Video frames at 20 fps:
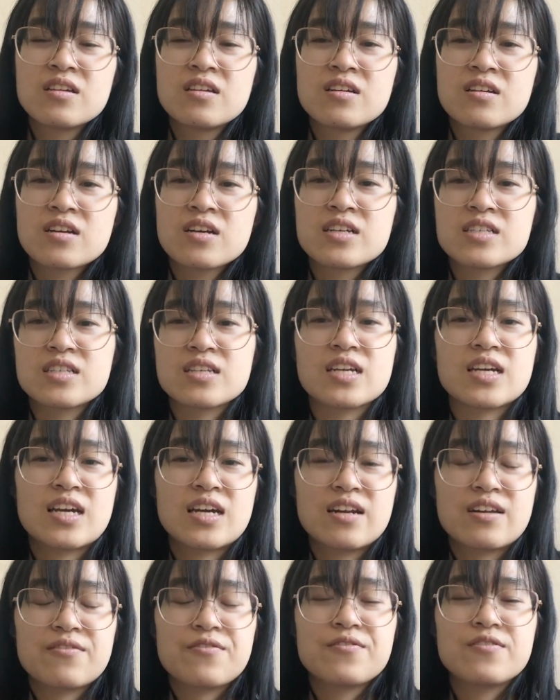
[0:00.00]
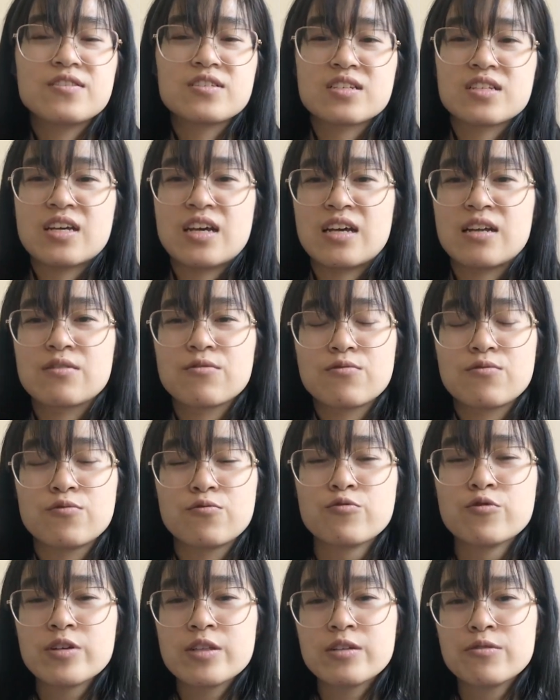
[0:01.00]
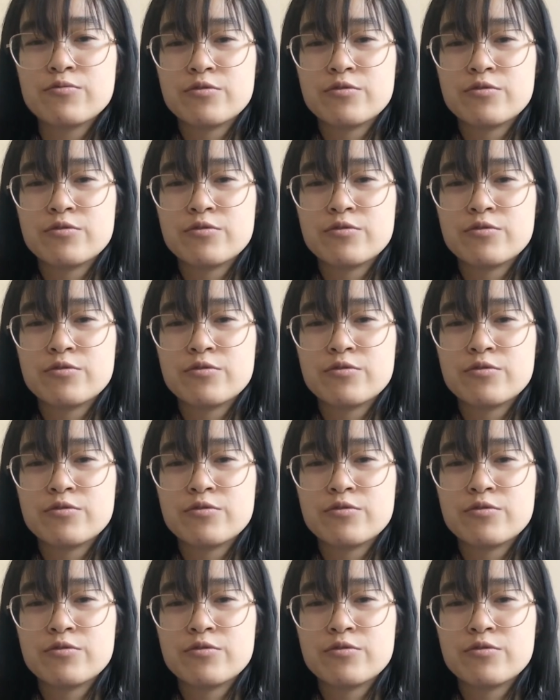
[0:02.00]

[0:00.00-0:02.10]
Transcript: because it kind of feels kind of really